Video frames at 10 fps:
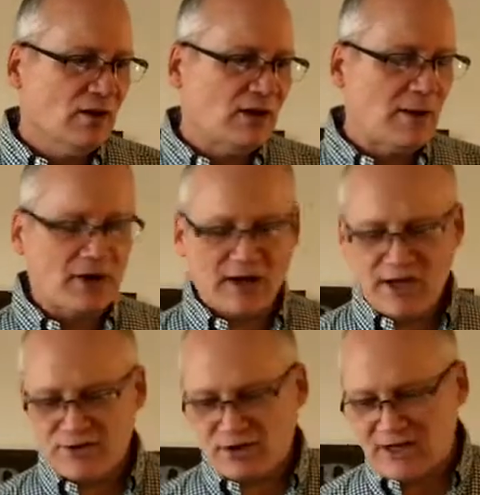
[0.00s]

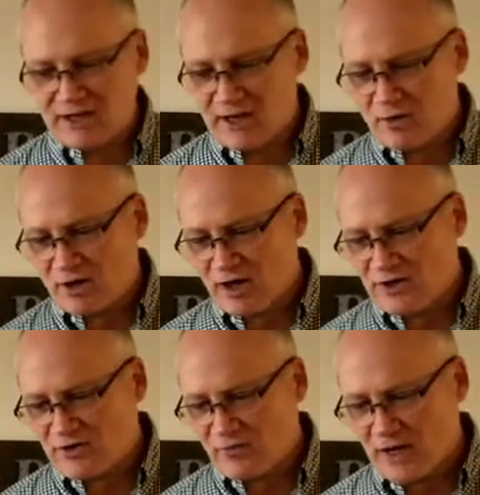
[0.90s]
Nebuchadnezzar, King
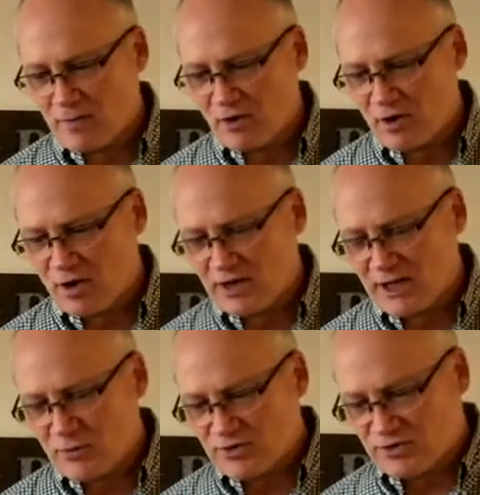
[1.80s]
Nebuchadnezzar of Babylon, he
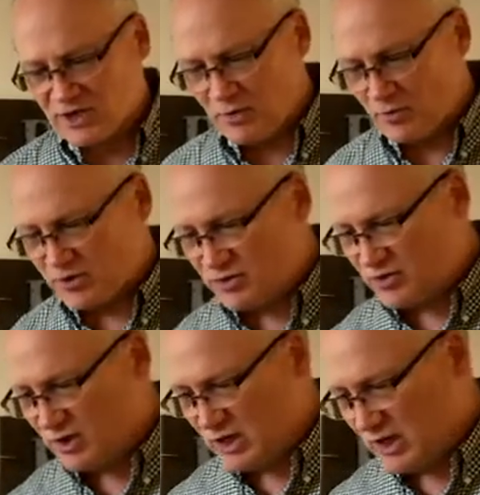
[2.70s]
was he was
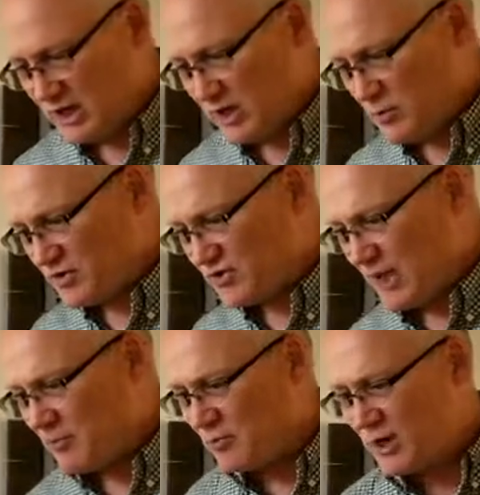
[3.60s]
he was
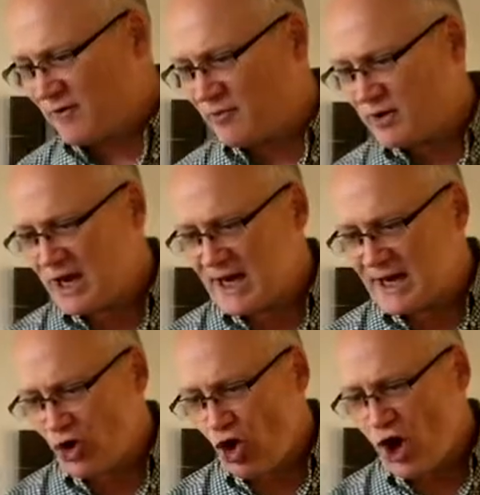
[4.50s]
separated from God. He
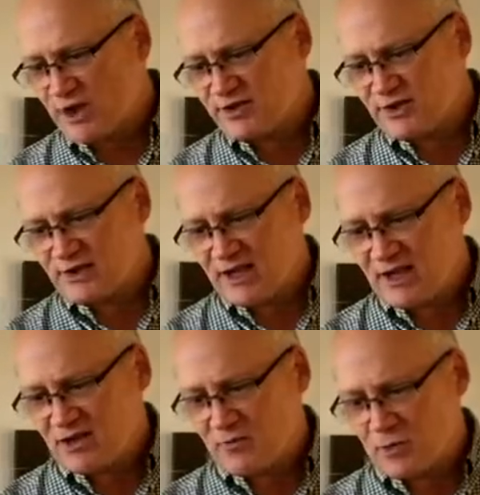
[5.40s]
lost his
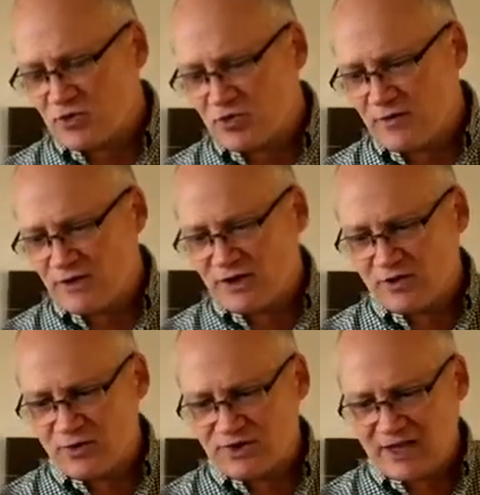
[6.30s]
kingdom. He was driven
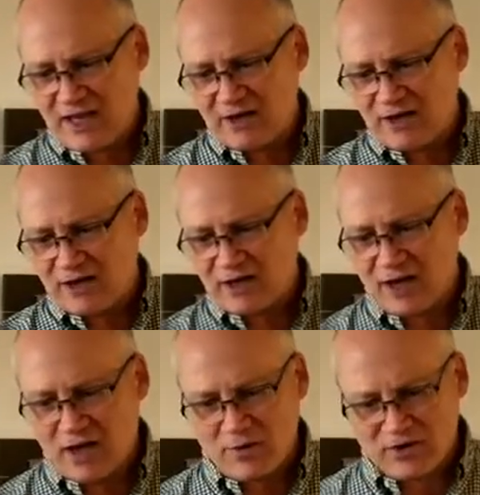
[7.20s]
into insanity, and
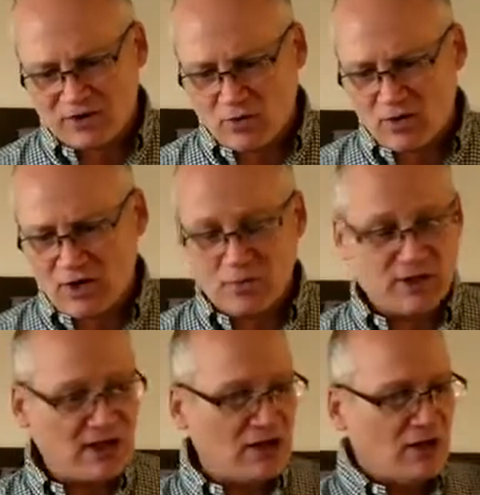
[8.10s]
God restored him. And
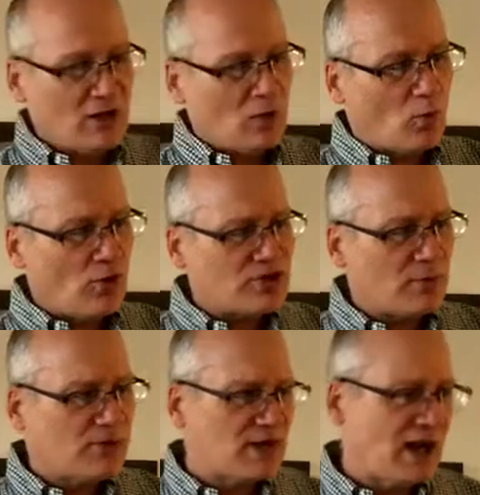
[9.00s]
then he
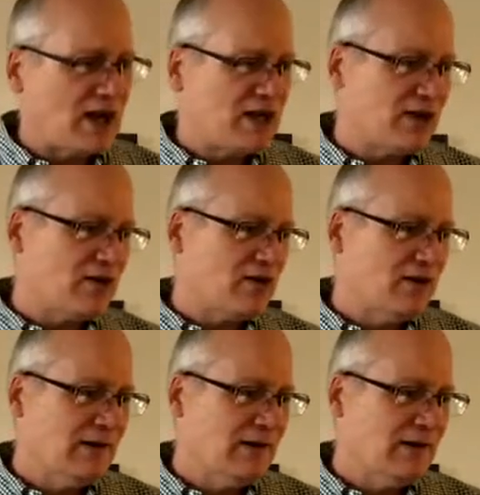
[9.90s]
worships God here.